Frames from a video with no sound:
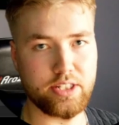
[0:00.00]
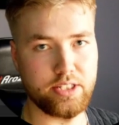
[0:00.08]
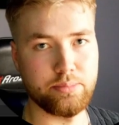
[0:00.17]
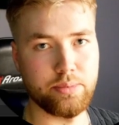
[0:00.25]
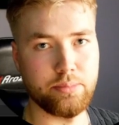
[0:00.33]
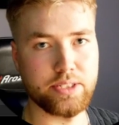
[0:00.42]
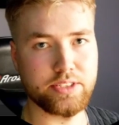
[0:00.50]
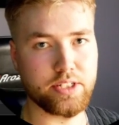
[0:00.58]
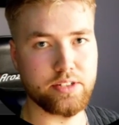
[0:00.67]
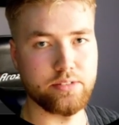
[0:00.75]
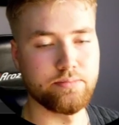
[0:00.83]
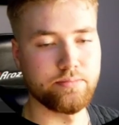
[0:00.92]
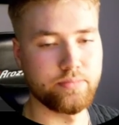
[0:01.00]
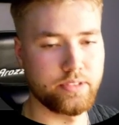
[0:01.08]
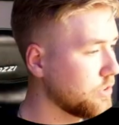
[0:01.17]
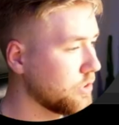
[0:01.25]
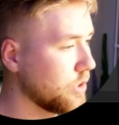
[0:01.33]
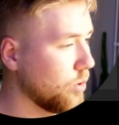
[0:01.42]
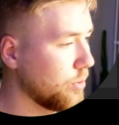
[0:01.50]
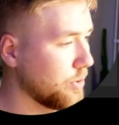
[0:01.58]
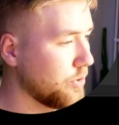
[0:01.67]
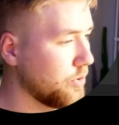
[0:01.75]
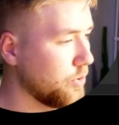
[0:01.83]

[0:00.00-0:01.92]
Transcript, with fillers: clip basically. So I'm going